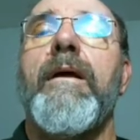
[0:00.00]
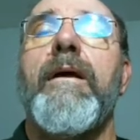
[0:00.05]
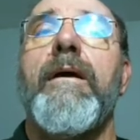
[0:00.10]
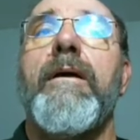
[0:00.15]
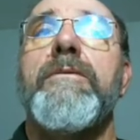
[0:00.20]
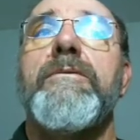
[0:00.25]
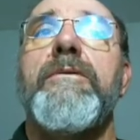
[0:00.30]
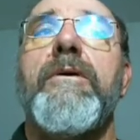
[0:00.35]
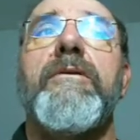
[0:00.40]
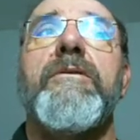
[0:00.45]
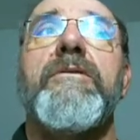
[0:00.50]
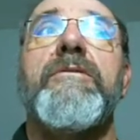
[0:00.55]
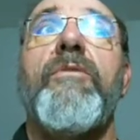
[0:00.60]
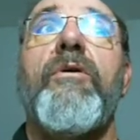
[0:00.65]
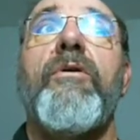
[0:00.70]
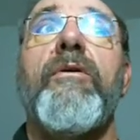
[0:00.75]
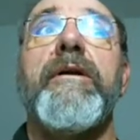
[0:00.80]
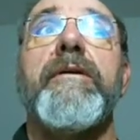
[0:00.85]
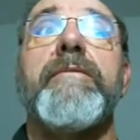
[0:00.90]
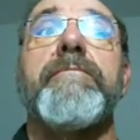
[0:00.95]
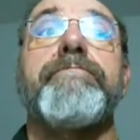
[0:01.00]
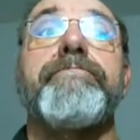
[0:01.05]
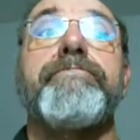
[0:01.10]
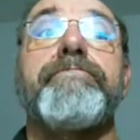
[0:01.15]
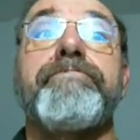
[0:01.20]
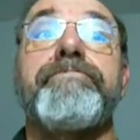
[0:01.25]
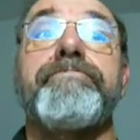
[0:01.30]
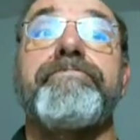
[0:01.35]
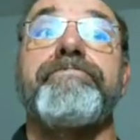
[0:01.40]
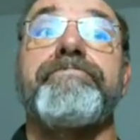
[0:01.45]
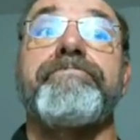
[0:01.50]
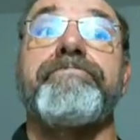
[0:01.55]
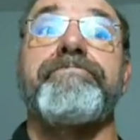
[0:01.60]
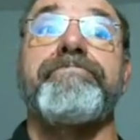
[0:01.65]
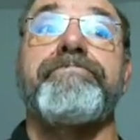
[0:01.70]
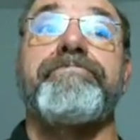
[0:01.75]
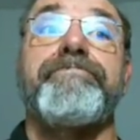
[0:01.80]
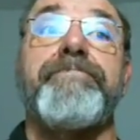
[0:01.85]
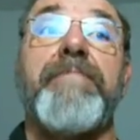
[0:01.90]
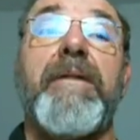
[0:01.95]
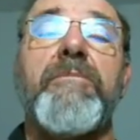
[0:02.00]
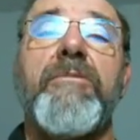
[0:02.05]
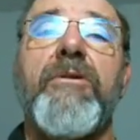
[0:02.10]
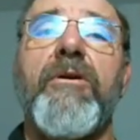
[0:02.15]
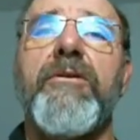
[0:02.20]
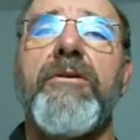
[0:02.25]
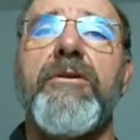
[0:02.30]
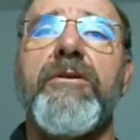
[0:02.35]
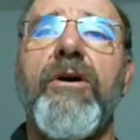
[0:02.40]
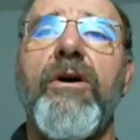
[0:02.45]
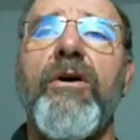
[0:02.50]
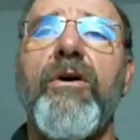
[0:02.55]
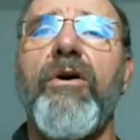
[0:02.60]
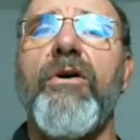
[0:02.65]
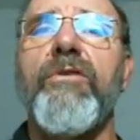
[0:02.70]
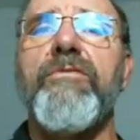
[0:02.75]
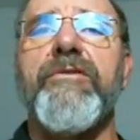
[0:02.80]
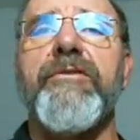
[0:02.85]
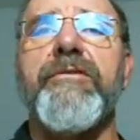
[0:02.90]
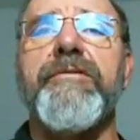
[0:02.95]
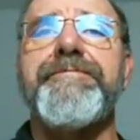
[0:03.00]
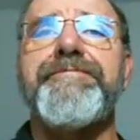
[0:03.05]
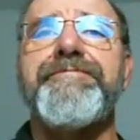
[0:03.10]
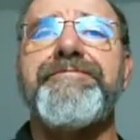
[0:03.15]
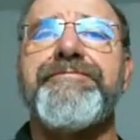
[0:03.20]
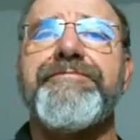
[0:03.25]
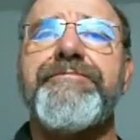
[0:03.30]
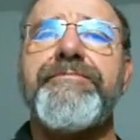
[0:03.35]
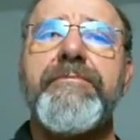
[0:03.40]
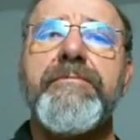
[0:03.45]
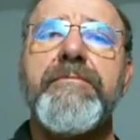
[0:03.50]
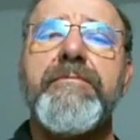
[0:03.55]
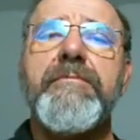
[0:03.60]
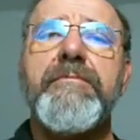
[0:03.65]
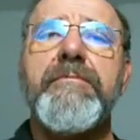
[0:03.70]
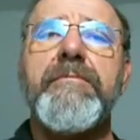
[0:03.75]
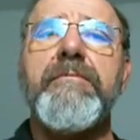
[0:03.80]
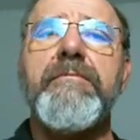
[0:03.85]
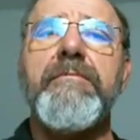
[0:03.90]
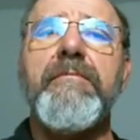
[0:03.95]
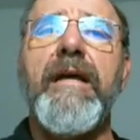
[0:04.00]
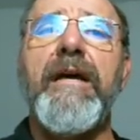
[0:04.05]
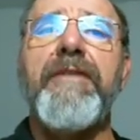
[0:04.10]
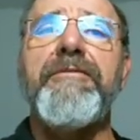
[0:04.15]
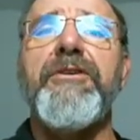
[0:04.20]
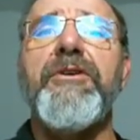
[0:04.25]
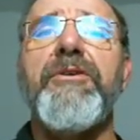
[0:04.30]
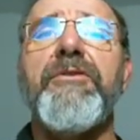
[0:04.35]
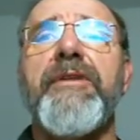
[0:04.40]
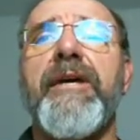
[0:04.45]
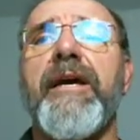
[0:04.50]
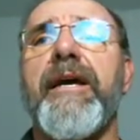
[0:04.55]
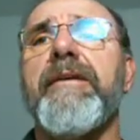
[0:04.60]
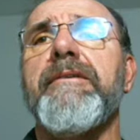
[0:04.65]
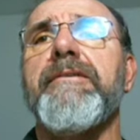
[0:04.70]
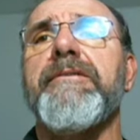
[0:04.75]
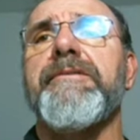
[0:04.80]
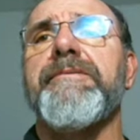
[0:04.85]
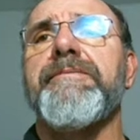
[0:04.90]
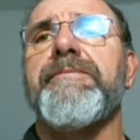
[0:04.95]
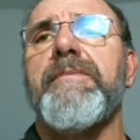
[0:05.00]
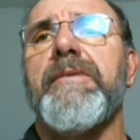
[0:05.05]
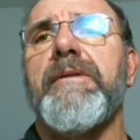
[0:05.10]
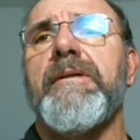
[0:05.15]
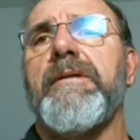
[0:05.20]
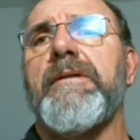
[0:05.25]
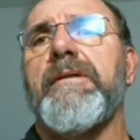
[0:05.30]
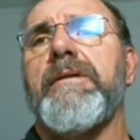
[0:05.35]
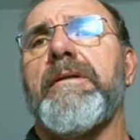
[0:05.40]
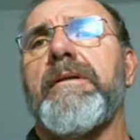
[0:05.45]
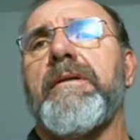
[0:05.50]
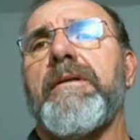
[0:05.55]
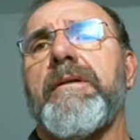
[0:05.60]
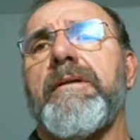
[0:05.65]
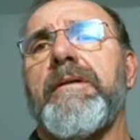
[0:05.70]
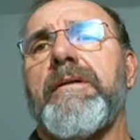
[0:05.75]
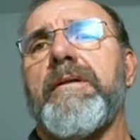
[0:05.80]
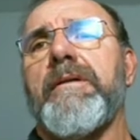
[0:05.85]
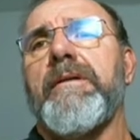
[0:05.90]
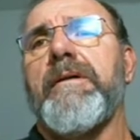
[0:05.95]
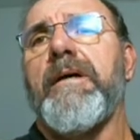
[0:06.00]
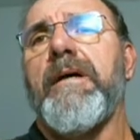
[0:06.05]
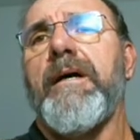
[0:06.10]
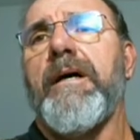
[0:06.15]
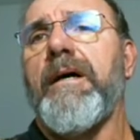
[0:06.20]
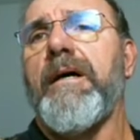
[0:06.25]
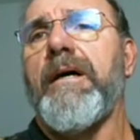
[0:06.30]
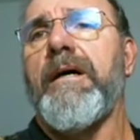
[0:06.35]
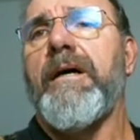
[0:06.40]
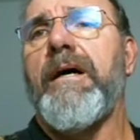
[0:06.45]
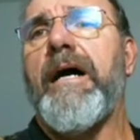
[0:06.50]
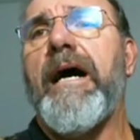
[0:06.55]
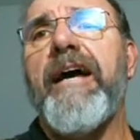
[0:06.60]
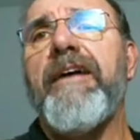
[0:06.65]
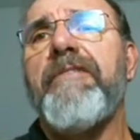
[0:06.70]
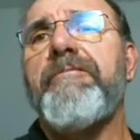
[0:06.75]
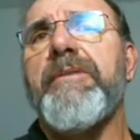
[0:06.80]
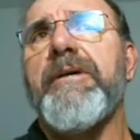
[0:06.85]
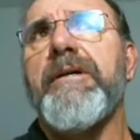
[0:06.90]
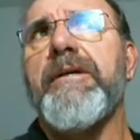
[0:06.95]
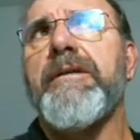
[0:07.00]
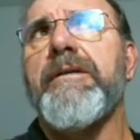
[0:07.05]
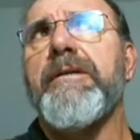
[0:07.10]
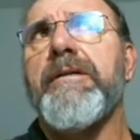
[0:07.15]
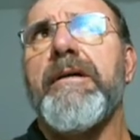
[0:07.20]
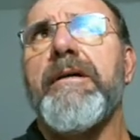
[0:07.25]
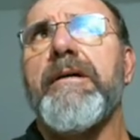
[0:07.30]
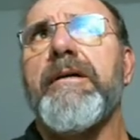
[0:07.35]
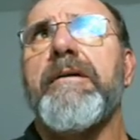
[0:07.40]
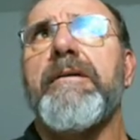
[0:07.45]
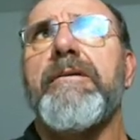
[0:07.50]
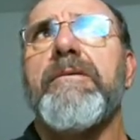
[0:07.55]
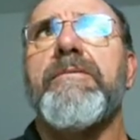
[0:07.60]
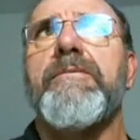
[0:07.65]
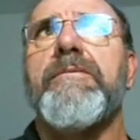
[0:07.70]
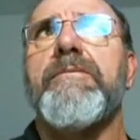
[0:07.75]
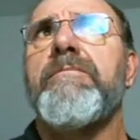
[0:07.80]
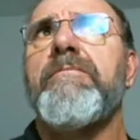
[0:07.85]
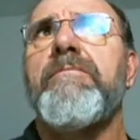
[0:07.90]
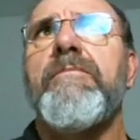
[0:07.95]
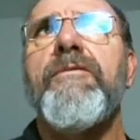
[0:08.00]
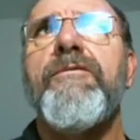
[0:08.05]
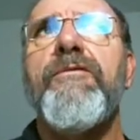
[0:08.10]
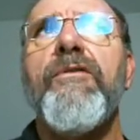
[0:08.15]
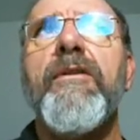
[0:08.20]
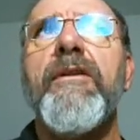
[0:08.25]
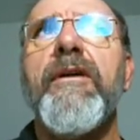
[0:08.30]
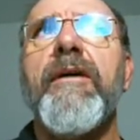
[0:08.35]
So this morning, I'm going to go over a few things. I've been, for the